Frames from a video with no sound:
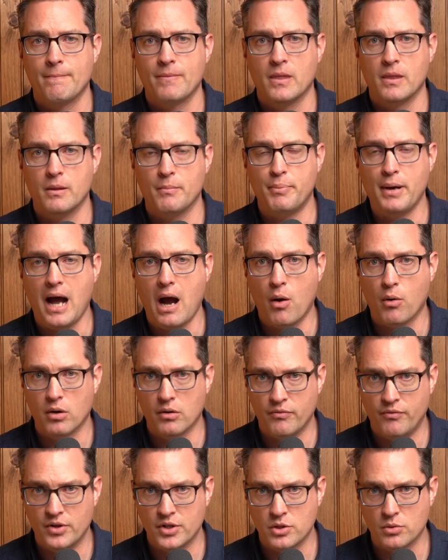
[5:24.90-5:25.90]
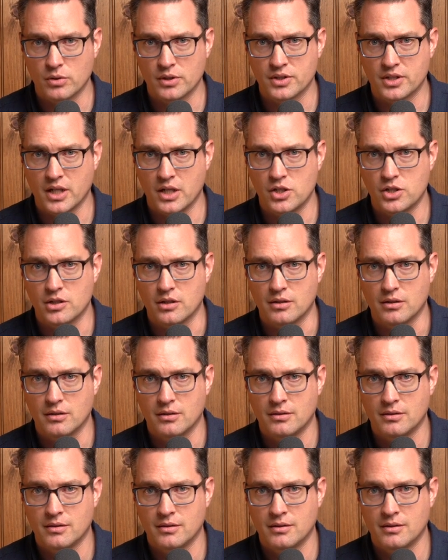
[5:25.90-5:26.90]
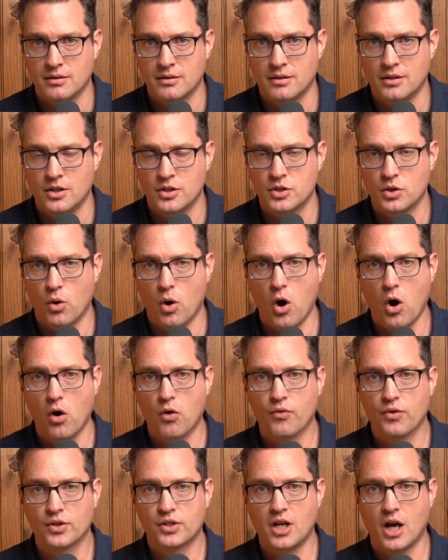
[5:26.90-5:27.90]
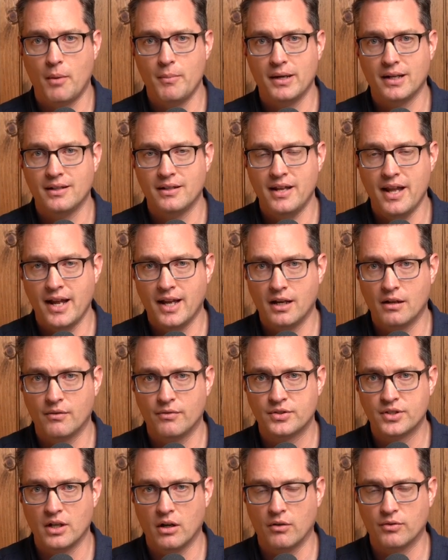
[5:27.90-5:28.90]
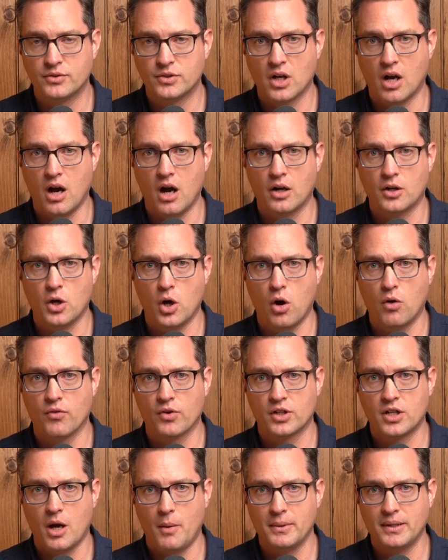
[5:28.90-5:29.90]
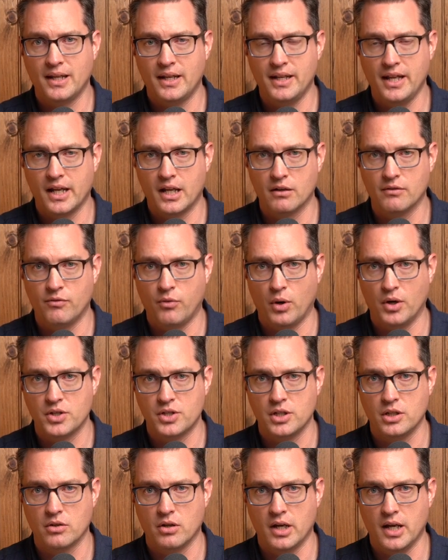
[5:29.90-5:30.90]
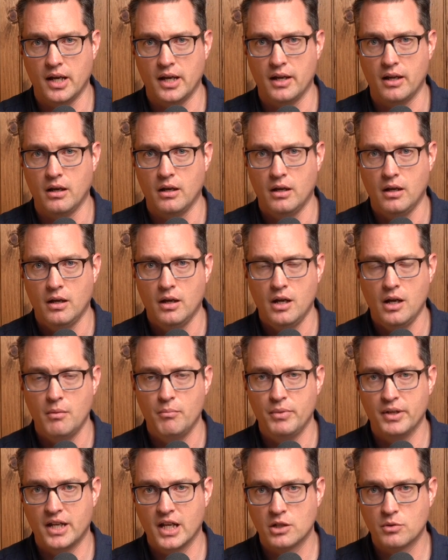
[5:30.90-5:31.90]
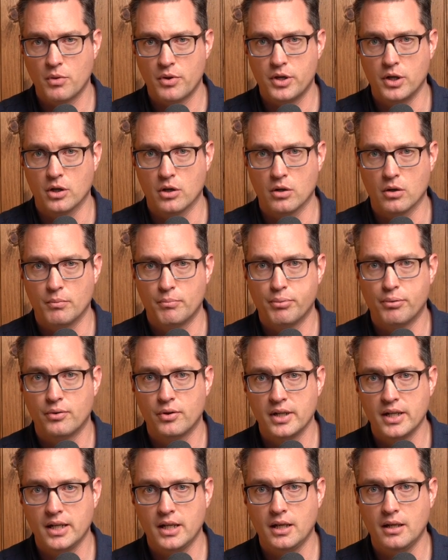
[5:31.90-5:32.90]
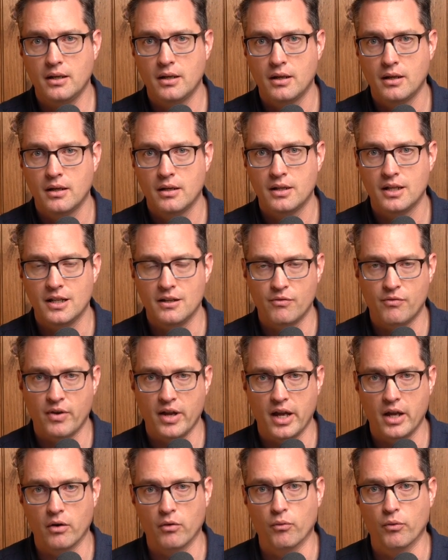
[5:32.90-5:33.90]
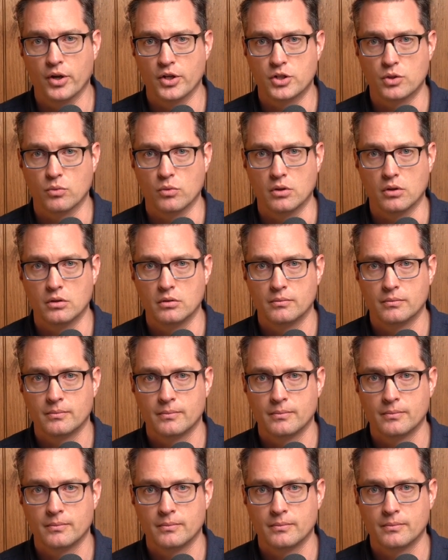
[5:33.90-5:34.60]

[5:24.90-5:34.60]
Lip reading: The power of visualization. So overcoming negative self-talk, overcoming that negative voice in your head begins with your pre-event ritual.